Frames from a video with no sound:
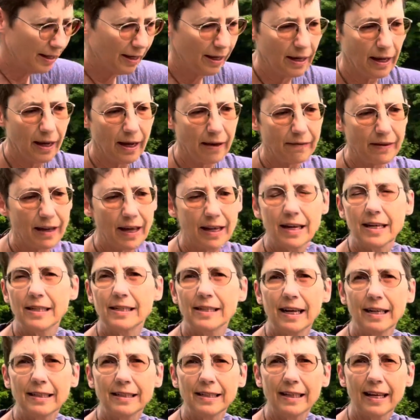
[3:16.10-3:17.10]
I've got a
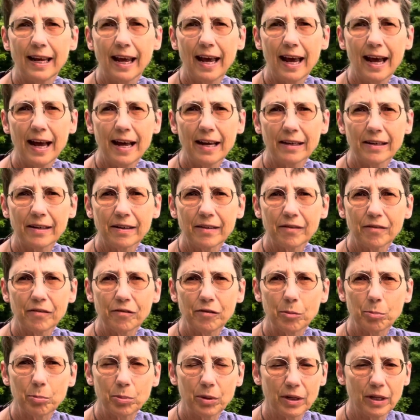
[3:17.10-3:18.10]
dead cat for
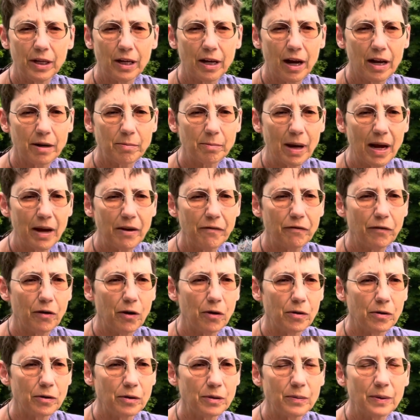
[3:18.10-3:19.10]
putting on my
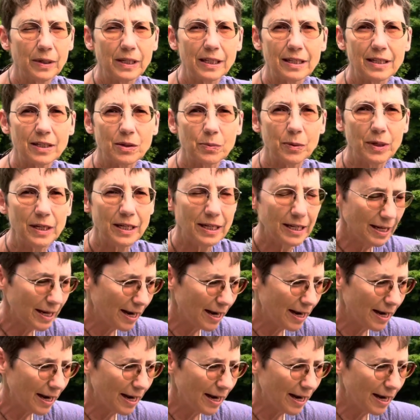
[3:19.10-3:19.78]
phone when it's windy